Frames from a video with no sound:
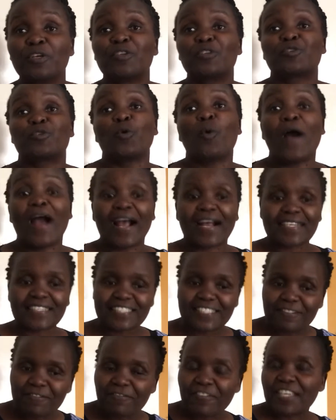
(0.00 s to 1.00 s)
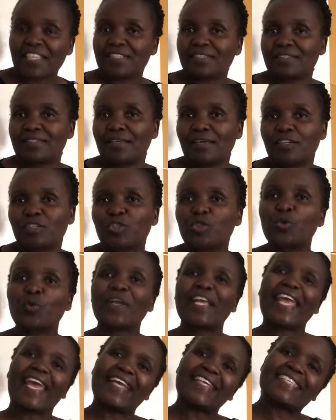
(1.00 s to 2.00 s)
to activate, to
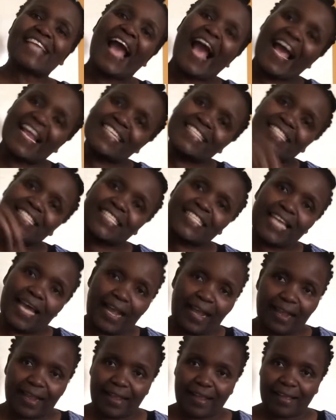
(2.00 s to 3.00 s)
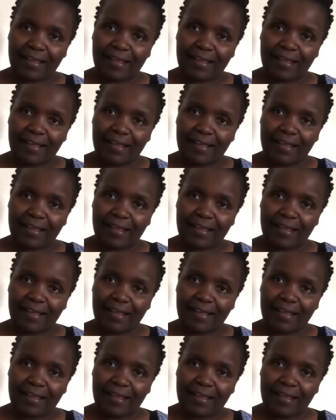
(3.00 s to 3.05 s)
get unstuck